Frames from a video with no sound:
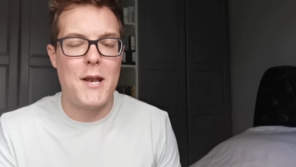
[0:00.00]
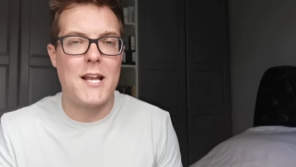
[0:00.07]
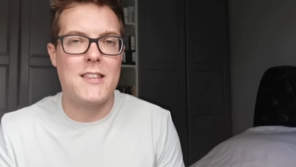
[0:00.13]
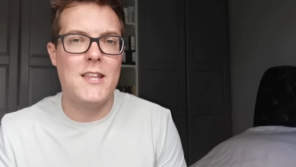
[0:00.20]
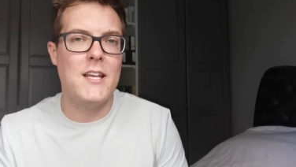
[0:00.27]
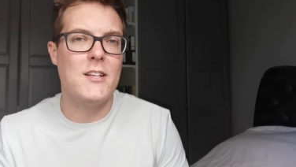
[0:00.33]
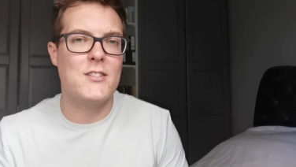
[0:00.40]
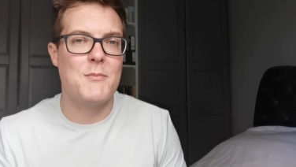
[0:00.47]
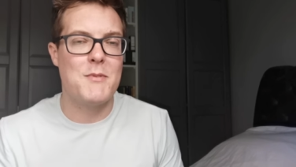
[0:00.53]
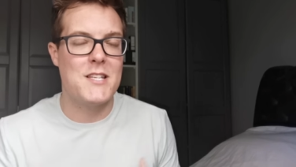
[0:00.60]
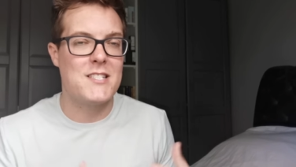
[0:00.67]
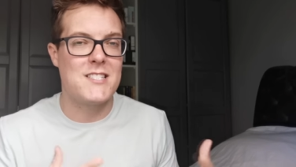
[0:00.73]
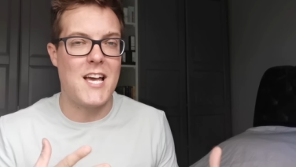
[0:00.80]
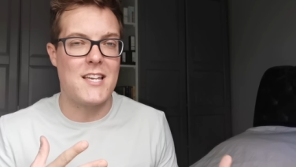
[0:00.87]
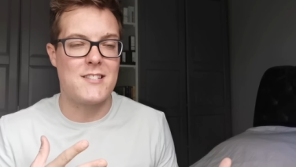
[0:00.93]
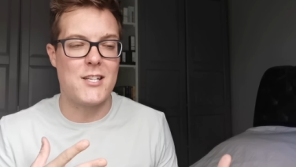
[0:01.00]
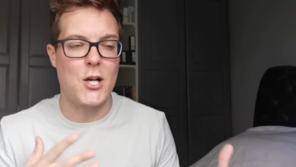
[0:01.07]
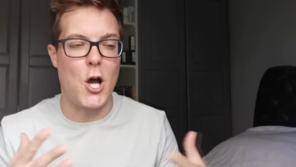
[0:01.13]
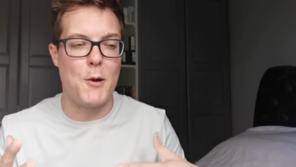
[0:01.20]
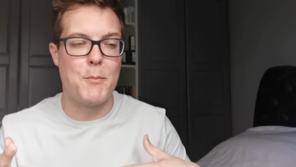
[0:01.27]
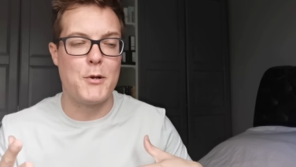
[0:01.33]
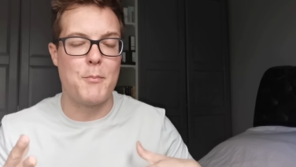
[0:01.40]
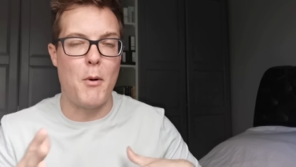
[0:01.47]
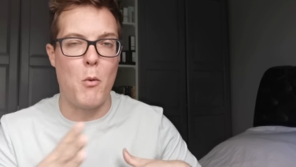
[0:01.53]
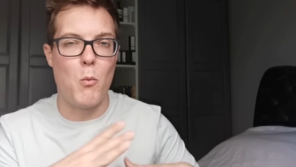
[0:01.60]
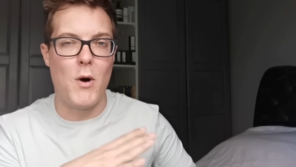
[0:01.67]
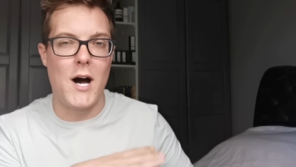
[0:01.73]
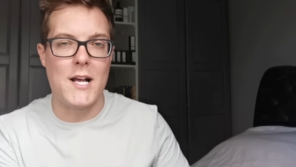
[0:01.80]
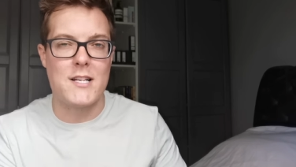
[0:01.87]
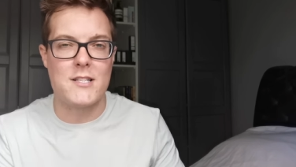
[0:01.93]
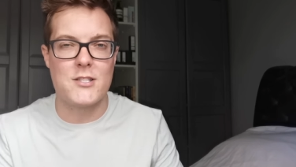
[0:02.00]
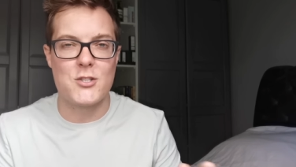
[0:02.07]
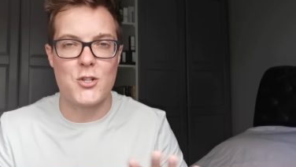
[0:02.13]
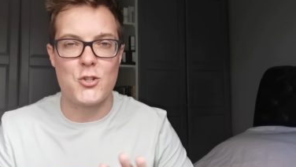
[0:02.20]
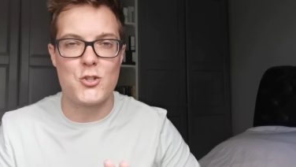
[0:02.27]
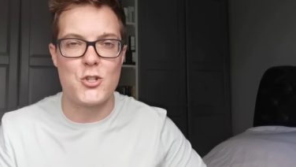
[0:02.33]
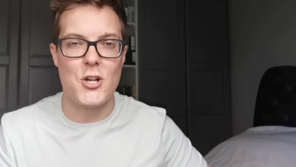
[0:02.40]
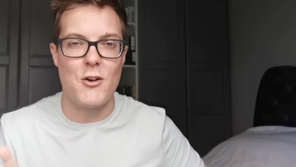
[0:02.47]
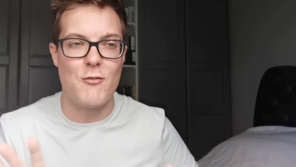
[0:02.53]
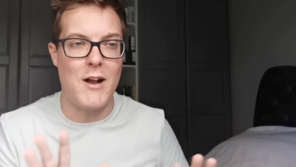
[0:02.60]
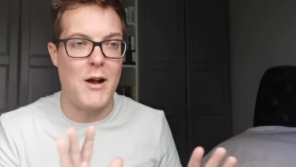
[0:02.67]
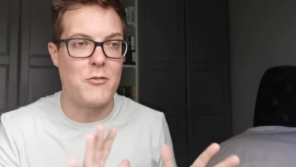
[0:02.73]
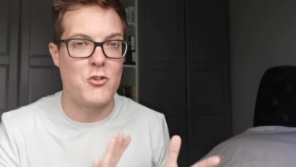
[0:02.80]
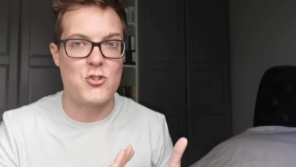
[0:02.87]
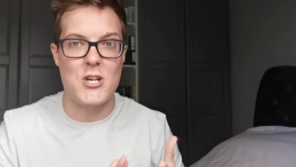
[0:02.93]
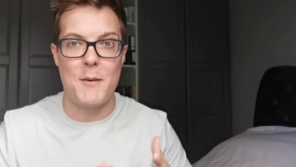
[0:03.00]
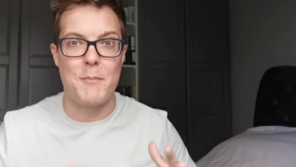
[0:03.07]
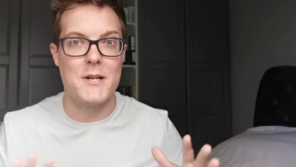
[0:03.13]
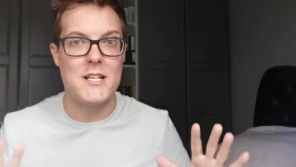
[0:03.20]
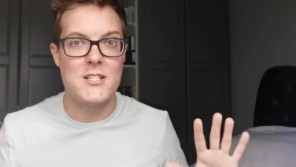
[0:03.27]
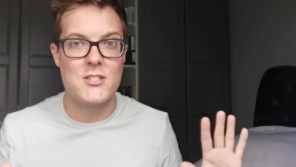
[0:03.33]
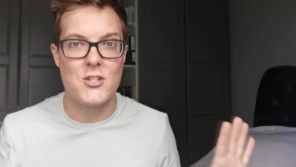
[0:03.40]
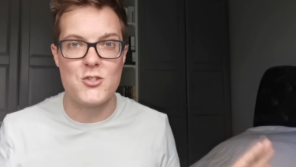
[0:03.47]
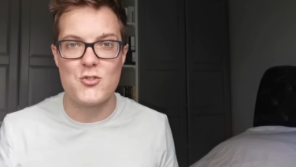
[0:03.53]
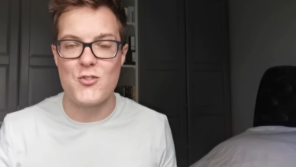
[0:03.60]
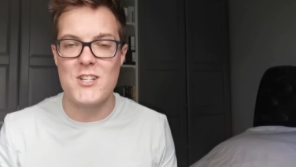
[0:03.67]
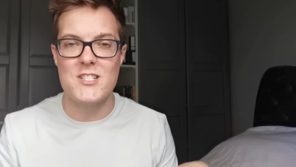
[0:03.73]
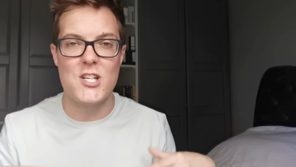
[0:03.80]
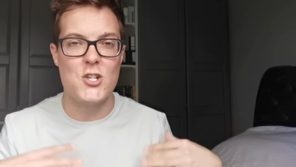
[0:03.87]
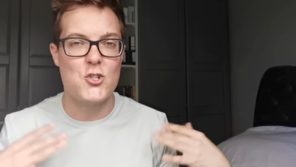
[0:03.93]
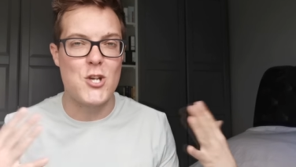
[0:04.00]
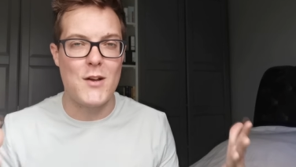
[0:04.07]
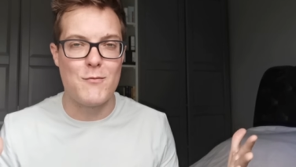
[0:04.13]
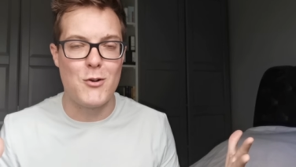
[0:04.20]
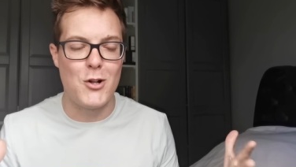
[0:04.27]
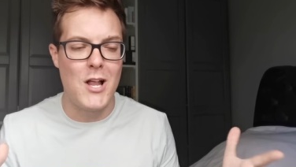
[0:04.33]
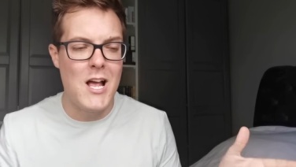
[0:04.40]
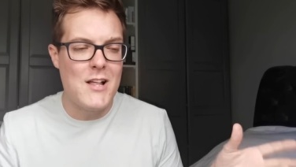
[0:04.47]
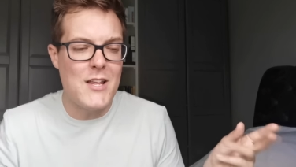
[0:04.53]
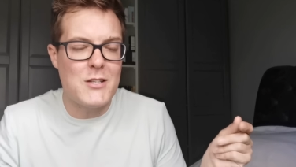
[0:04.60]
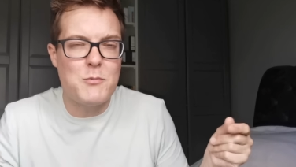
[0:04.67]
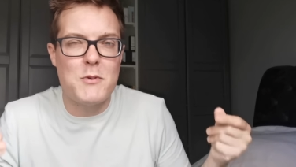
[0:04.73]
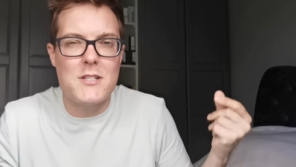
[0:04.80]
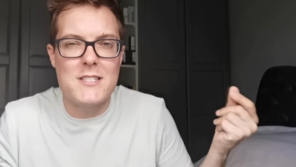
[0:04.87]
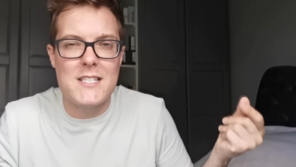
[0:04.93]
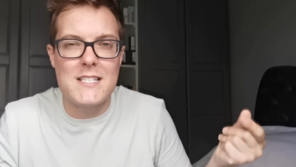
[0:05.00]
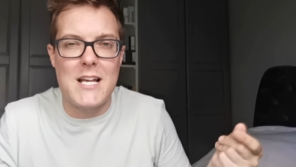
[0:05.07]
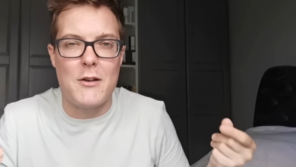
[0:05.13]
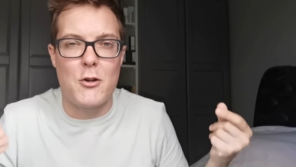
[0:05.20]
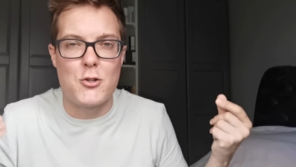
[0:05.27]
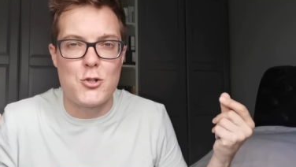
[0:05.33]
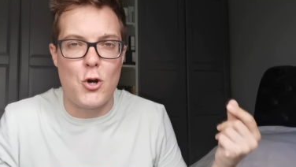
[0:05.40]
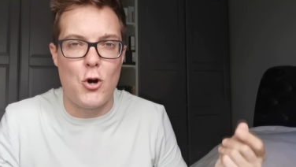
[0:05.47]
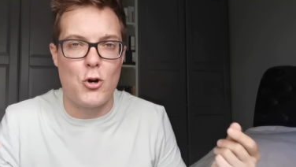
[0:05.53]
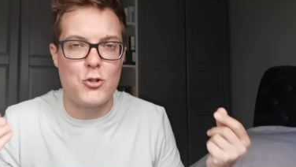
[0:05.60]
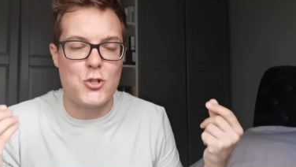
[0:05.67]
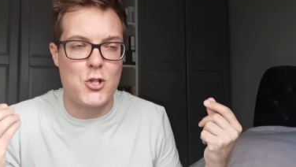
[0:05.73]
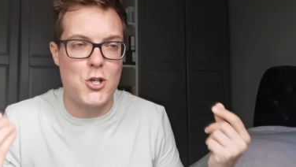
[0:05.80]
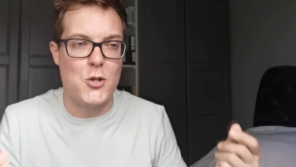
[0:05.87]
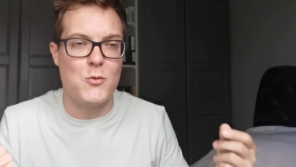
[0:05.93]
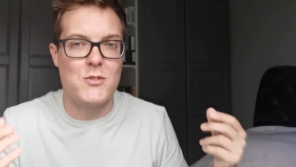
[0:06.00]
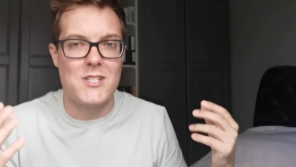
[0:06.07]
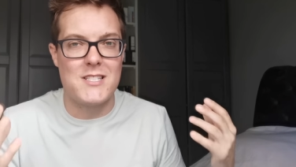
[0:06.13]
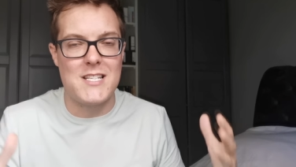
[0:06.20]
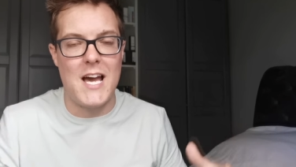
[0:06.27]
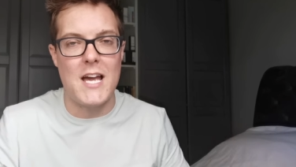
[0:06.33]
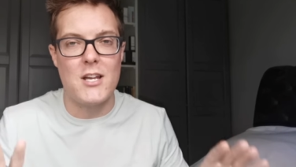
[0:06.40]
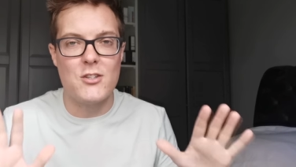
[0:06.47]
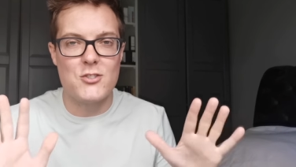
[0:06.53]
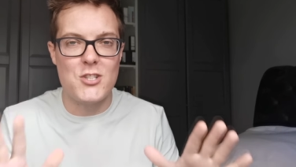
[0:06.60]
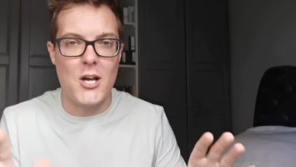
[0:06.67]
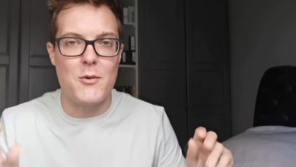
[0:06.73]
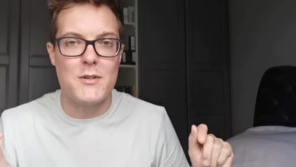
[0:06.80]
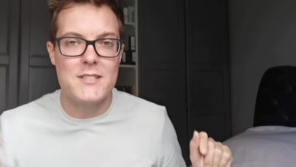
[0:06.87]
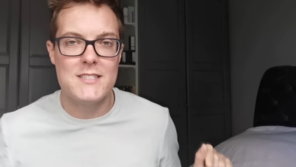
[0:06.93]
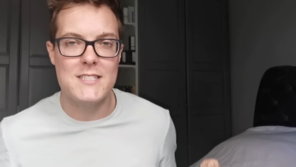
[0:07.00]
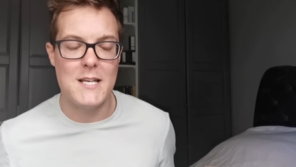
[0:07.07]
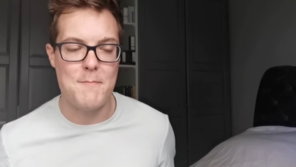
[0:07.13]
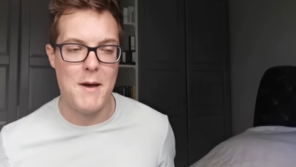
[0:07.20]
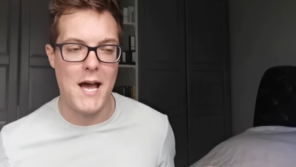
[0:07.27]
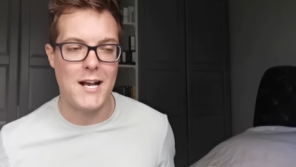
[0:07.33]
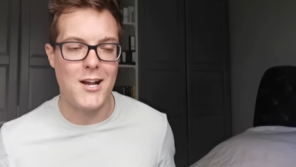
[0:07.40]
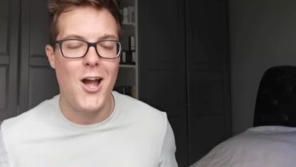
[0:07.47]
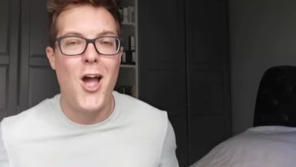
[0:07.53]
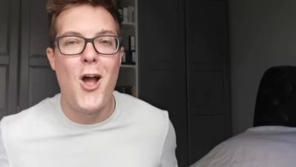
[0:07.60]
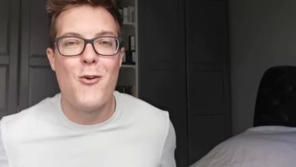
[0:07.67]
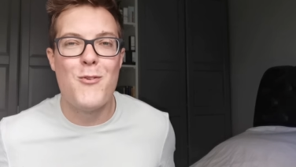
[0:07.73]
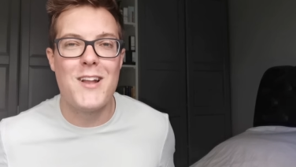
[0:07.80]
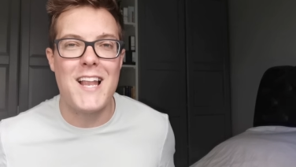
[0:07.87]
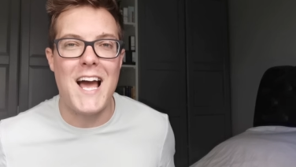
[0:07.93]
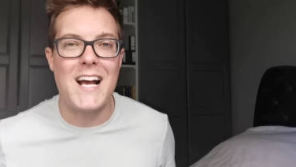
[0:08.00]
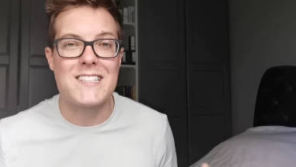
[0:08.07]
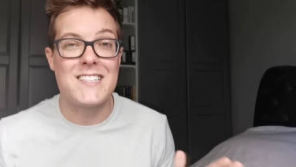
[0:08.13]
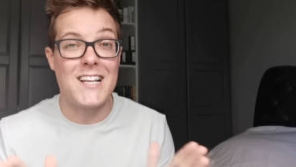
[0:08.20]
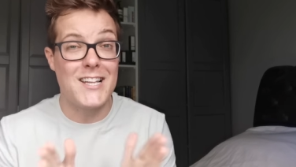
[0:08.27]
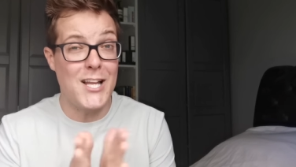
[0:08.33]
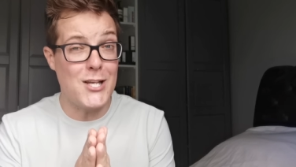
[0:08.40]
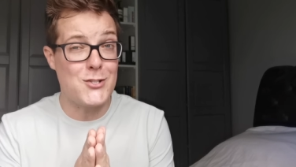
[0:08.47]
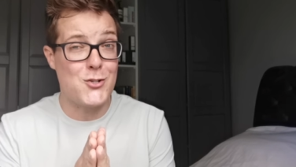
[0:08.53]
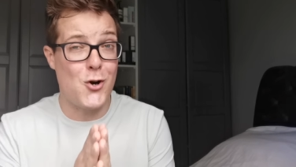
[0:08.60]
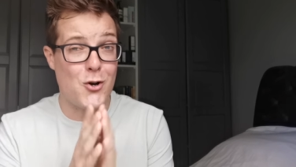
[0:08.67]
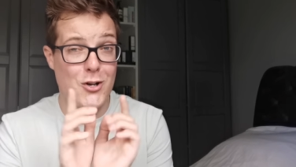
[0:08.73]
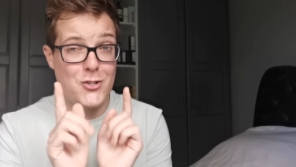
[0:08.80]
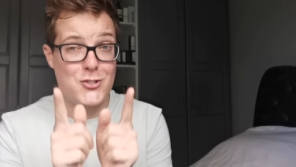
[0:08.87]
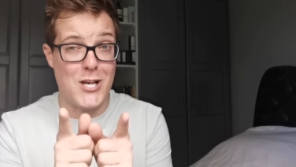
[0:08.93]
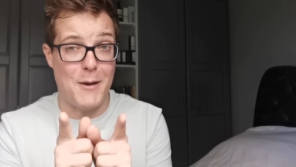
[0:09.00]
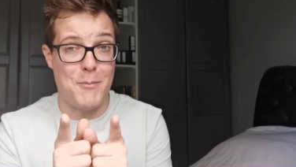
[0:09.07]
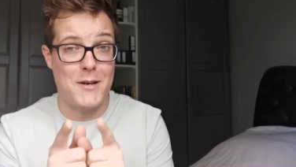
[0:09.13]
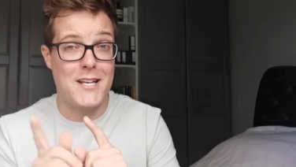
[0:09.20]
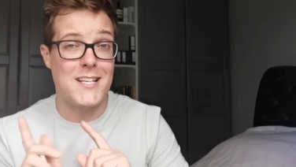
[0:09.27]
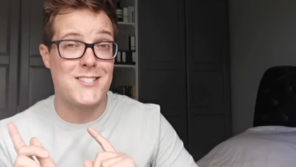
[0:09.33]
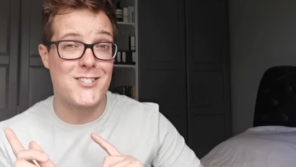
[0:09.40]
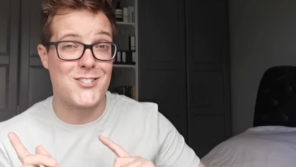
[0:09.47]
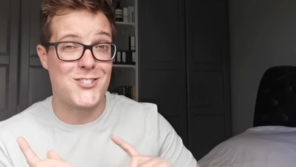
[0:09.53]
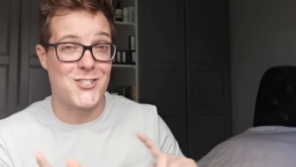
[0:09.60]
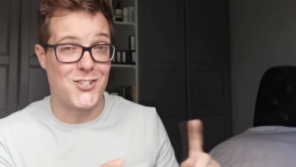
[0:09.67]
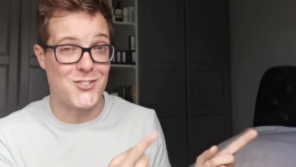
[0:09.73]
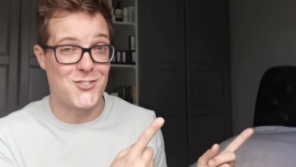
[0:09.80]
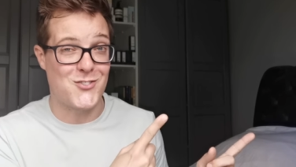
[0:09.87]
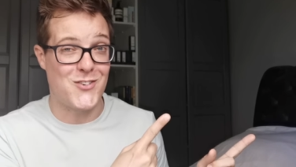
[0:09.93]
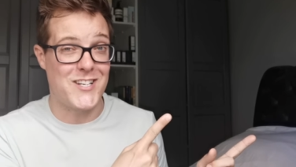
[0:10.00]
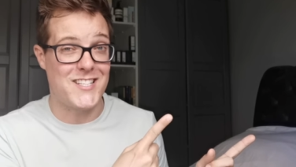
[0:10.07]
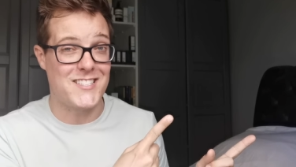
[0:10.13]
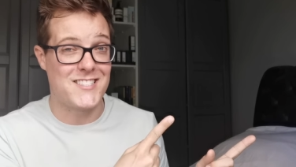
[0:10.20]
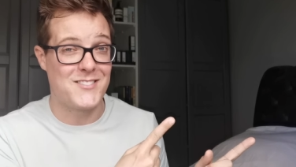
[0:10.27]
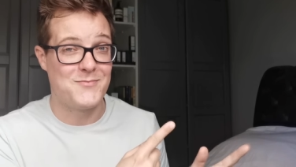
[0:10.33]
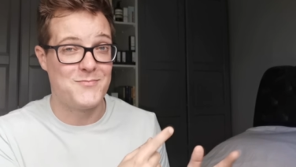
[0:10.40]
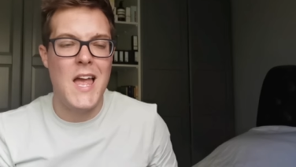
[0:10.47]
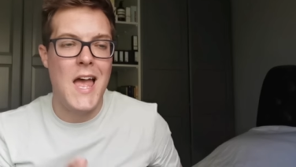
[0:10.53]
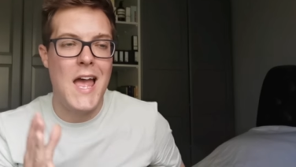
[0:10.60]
but I think some of this testing opened up a wider discussion around Japanese sunscreens in general. That's what I sit down and talk to you today. So sit back, relax, and let's talk Japanese sunscreens.